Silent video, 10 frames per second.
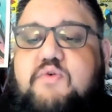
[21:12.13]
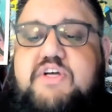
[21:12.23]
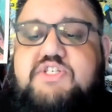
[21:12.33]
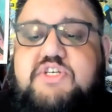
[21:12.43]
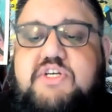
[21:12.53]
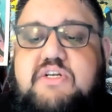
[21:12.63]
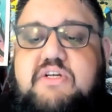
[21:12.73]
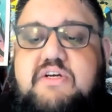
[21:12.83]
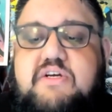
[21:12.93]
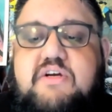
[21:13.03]

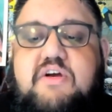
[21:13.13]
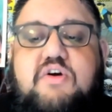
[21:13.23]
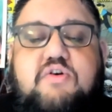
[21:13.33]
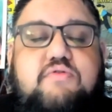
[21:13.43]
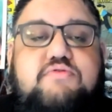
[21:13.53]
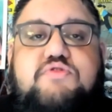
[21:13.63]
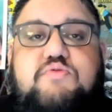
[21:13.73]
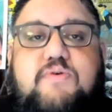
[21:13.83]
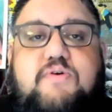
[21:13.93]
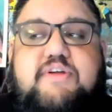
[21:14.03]
question, who's
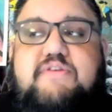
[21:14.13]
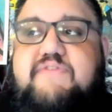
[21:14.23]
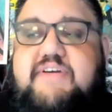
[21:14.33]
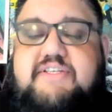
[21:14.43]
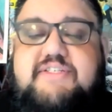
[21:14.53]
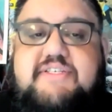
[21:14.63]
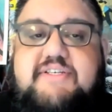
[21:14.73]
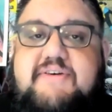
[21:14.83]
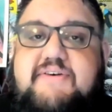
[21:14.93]
too broken to fix?